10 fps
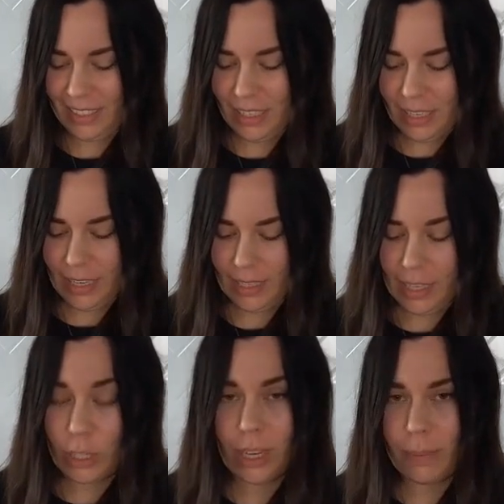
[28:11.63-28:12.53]
Yes,
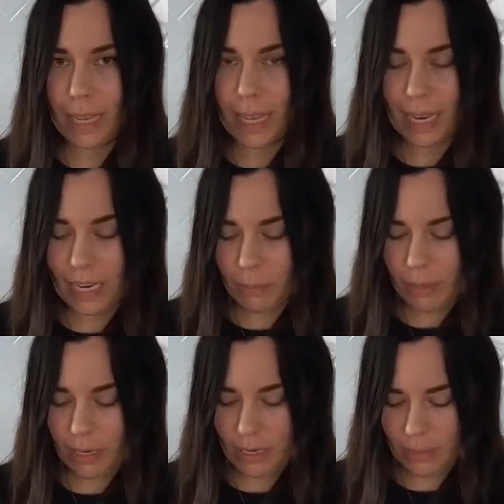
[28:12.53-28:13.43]
they're gonna be itty
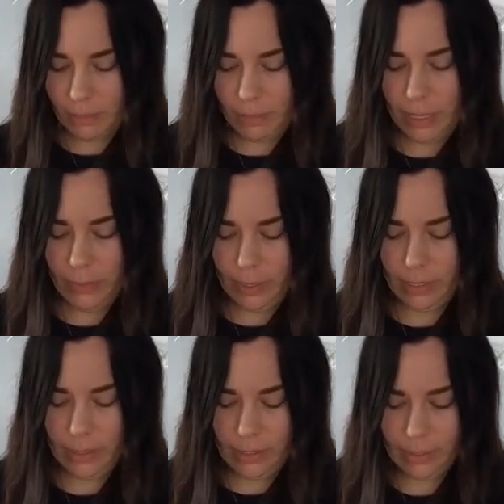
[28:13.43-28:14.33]
bitty mini
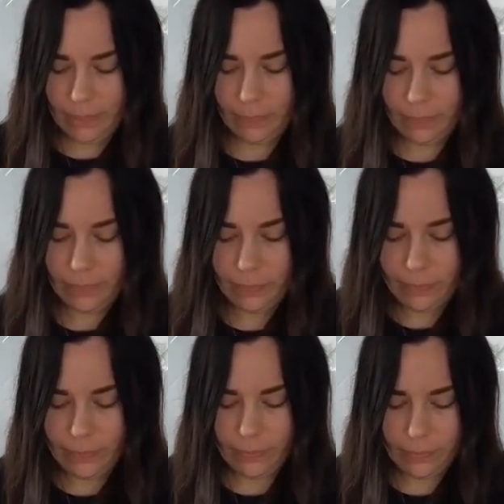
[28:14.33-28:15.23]
ones.
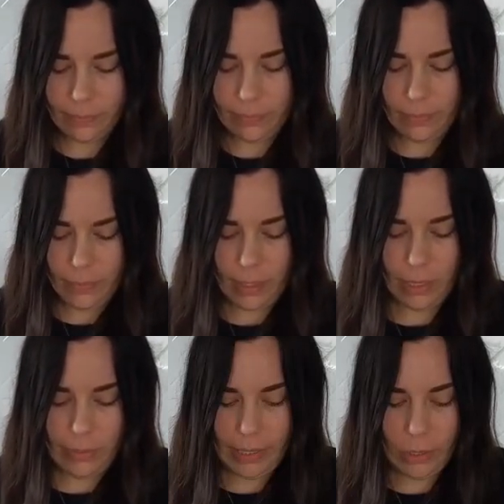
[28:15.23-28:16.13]
And
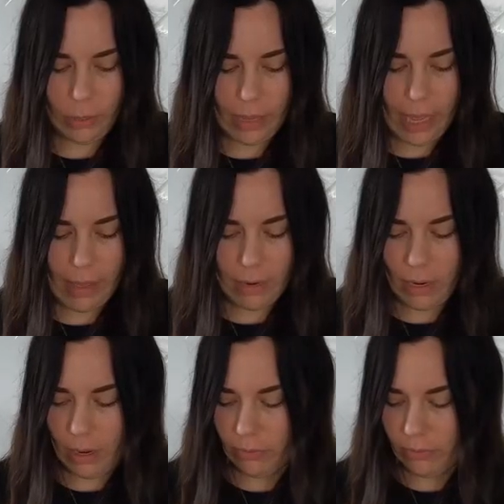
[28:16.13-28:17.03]
I really hope I have enough.